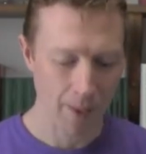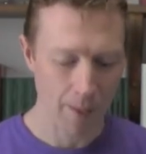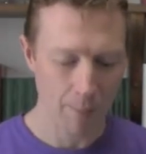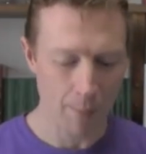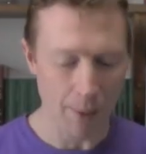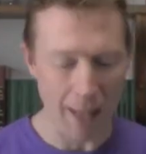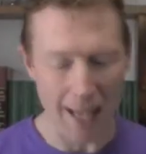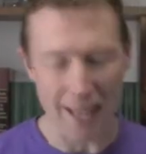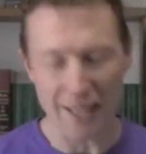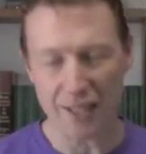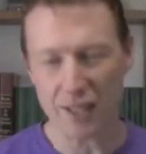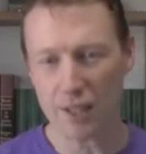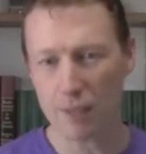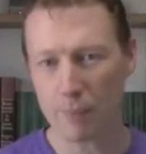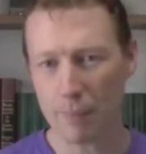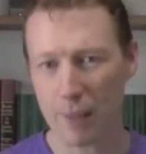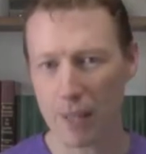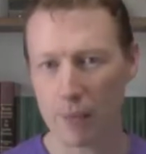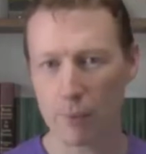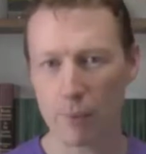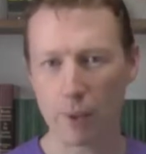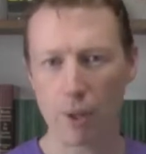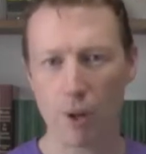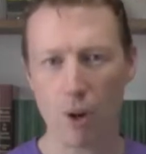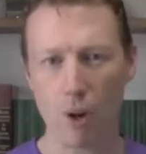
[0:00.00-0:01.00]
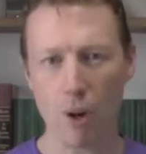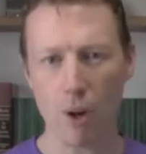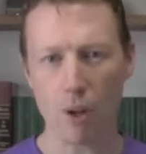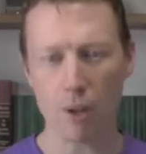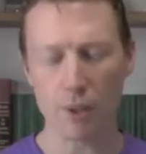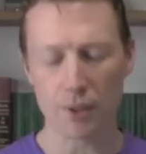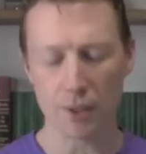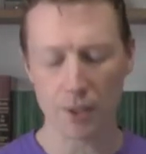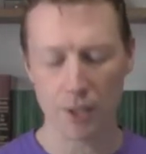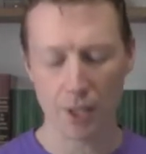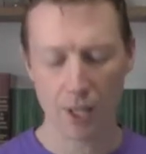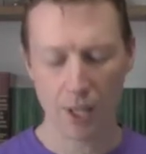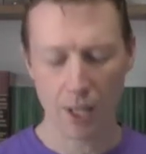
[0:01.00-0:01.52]
Plastic Man
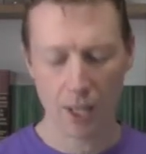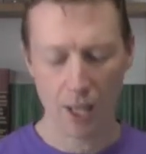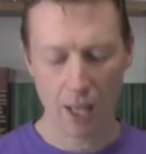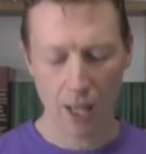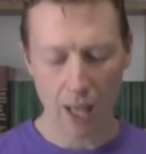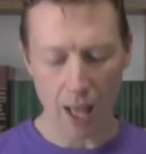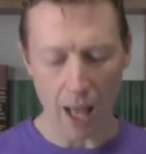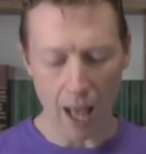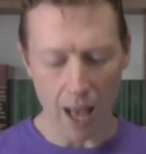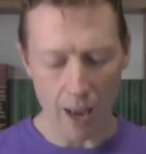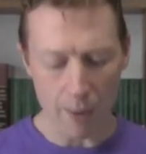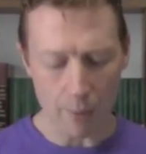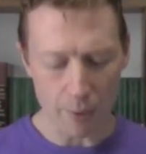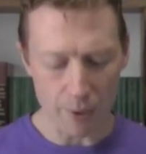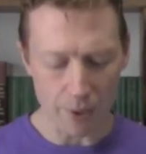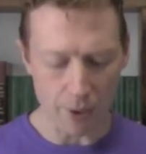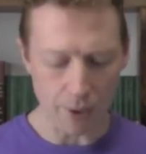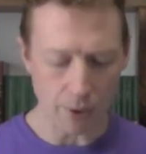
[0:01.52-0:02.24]
recalls, I was